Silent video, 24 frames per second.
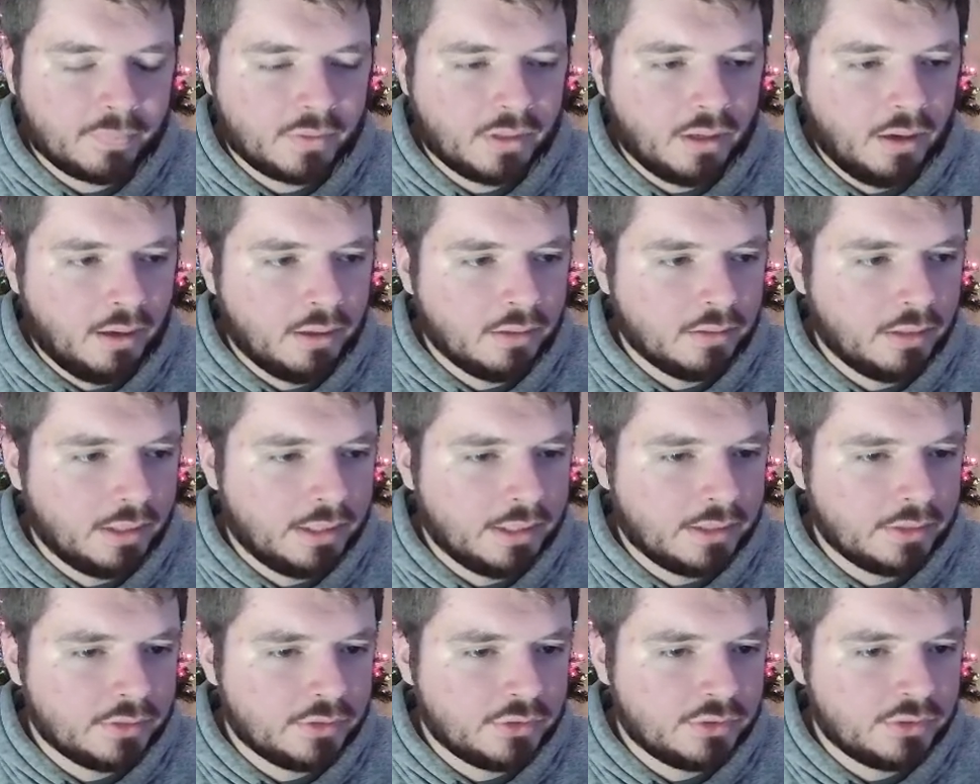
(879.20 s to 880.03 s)

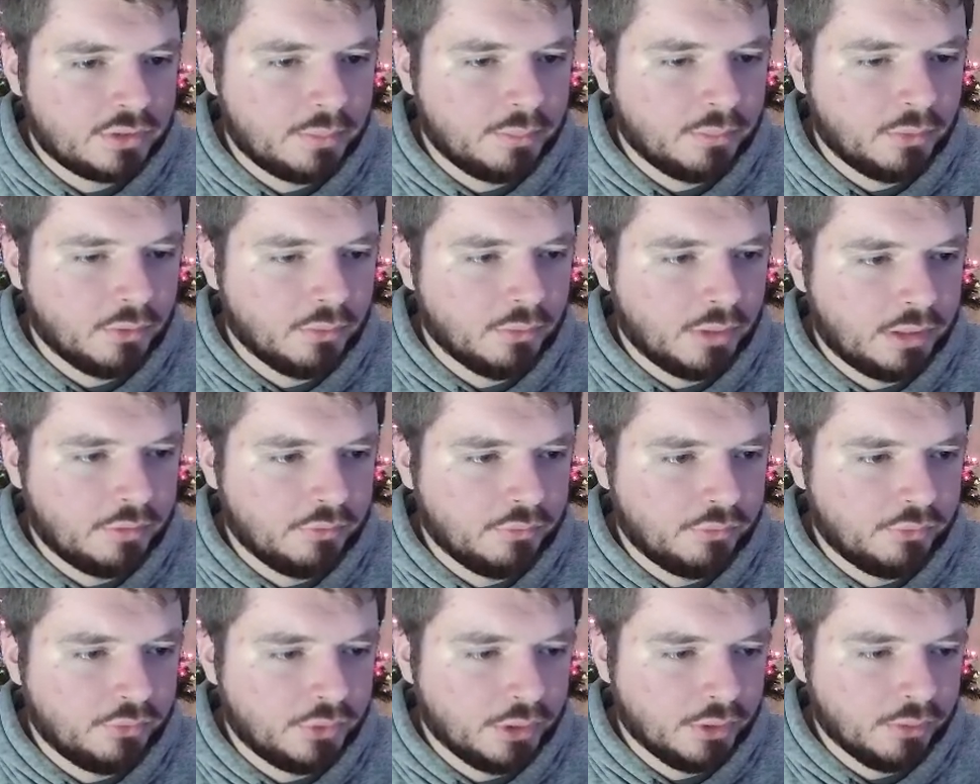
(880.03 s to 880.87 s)
like a Simmering
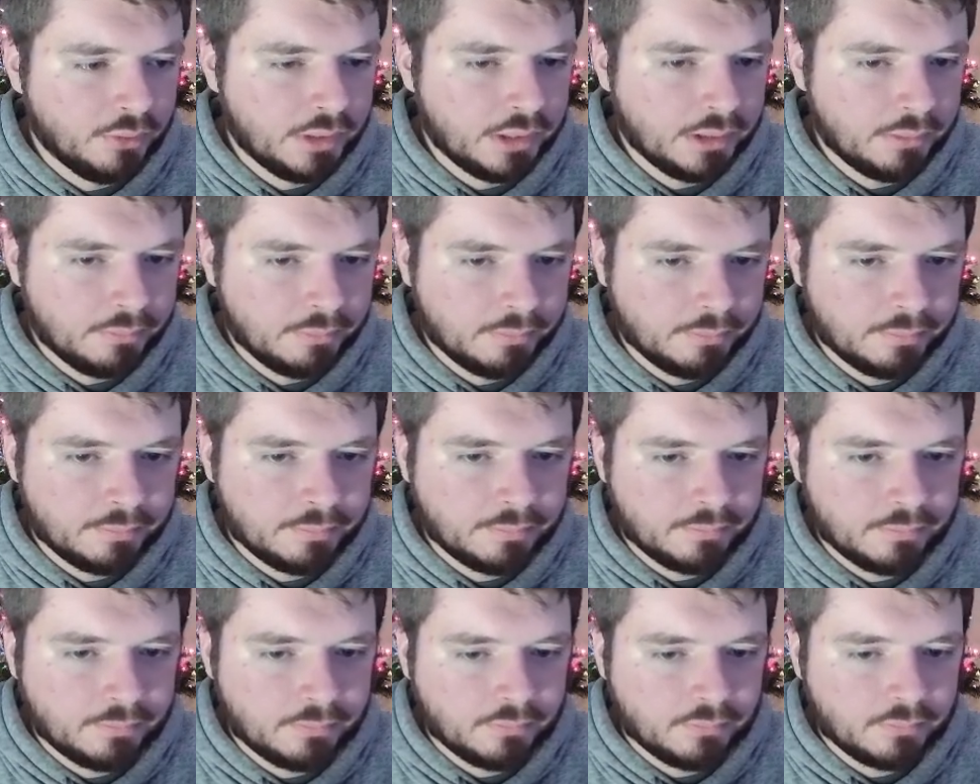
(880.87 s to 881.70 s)
Fury.
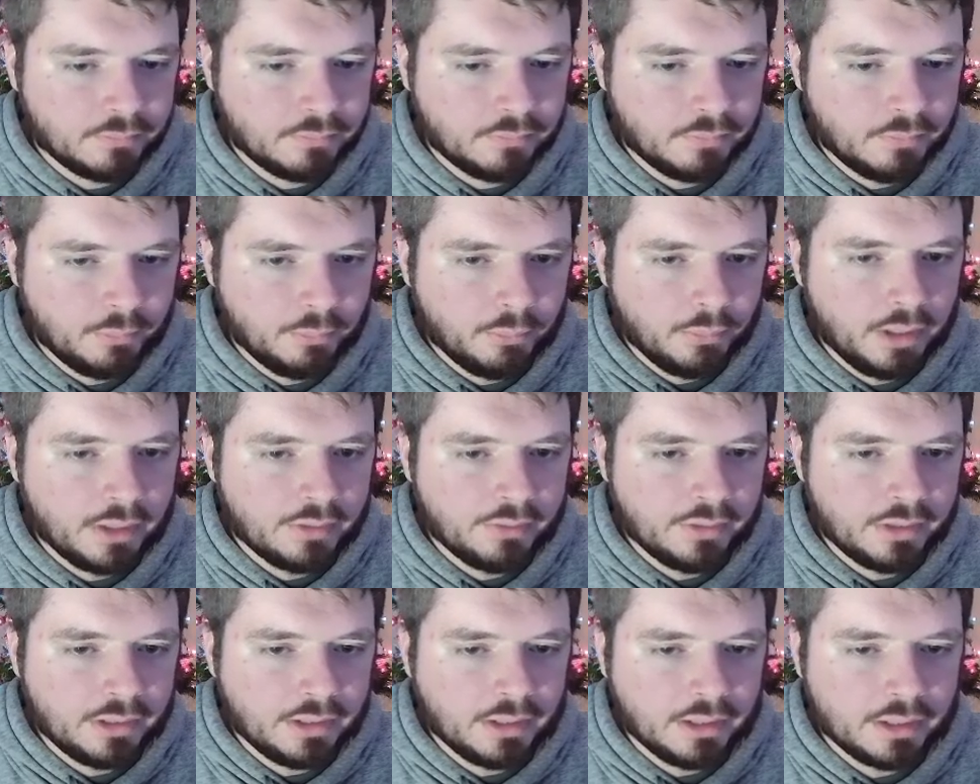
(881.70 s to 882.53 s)
I
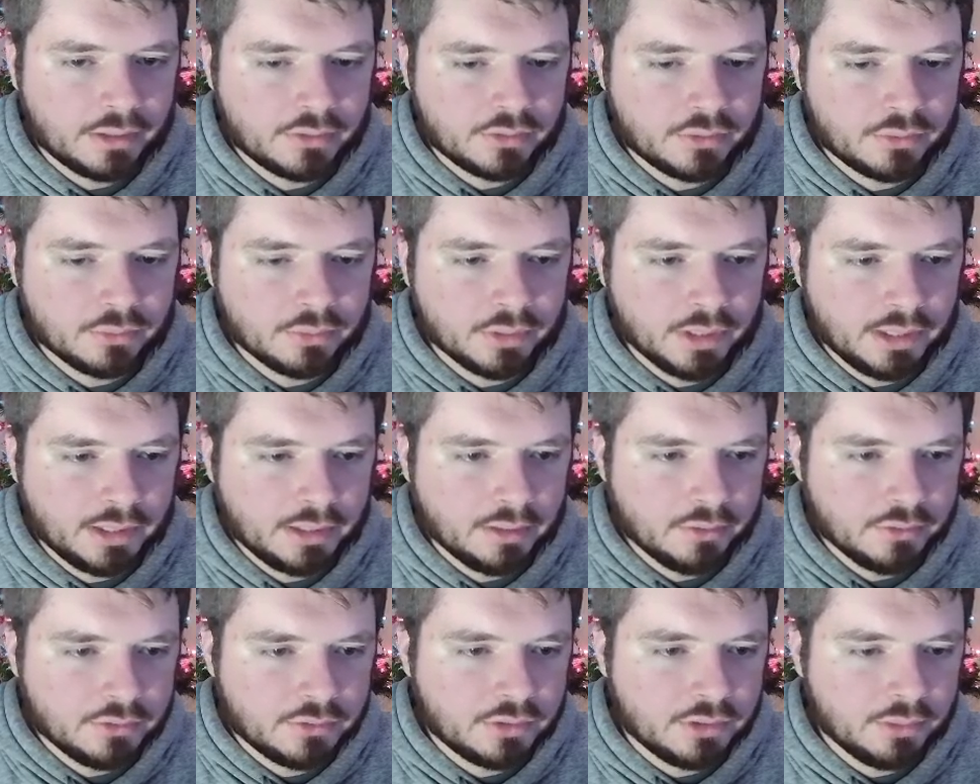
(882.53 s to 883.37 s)
think I do like
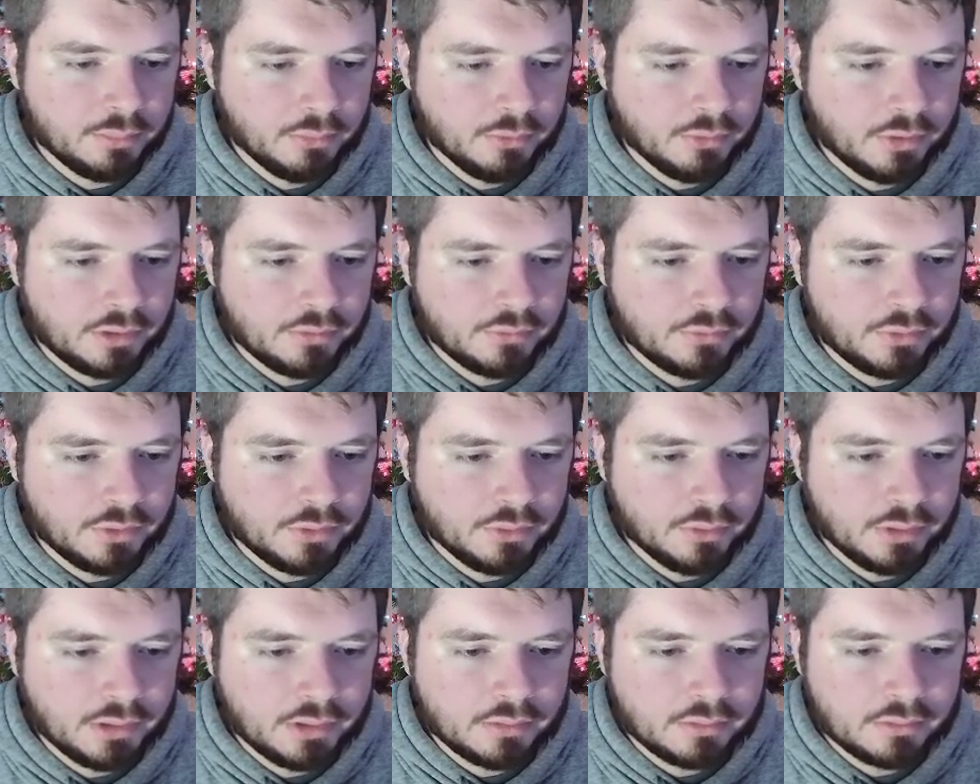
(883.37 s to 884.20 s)
a Simmering
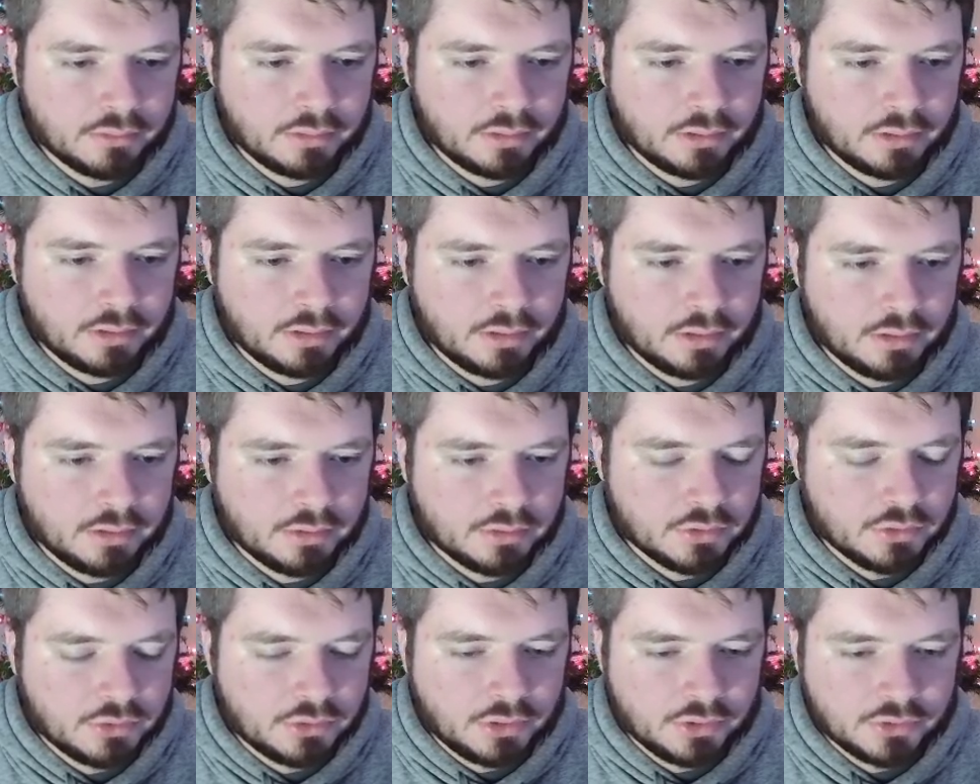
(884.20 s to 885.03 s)
Fury.
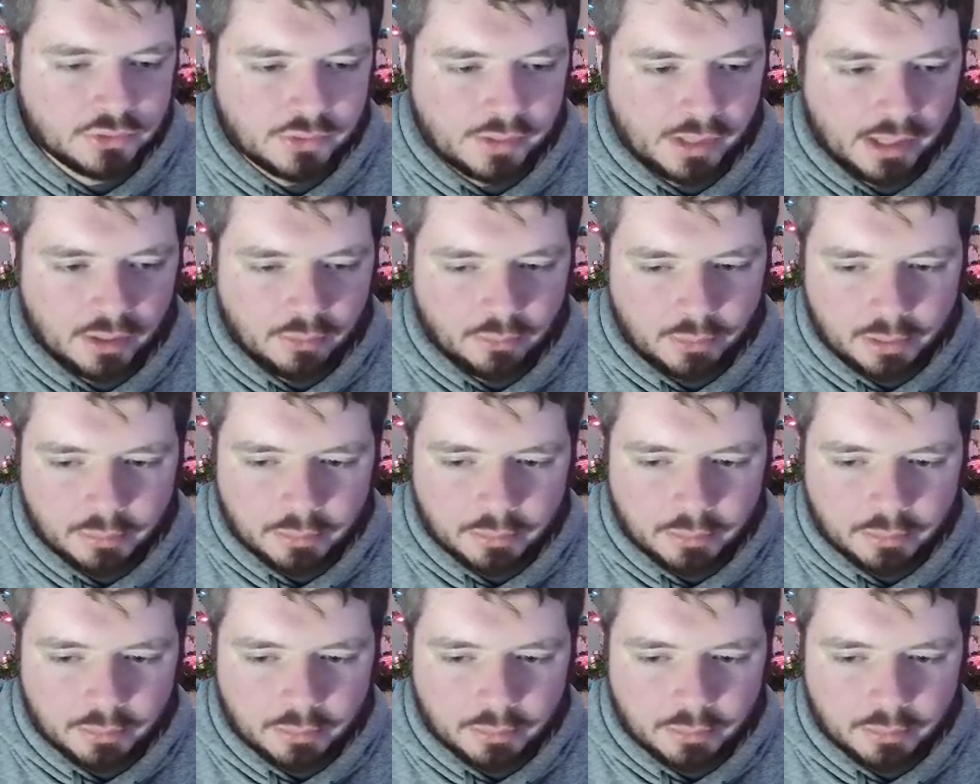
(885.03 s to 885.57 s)
Just because there we were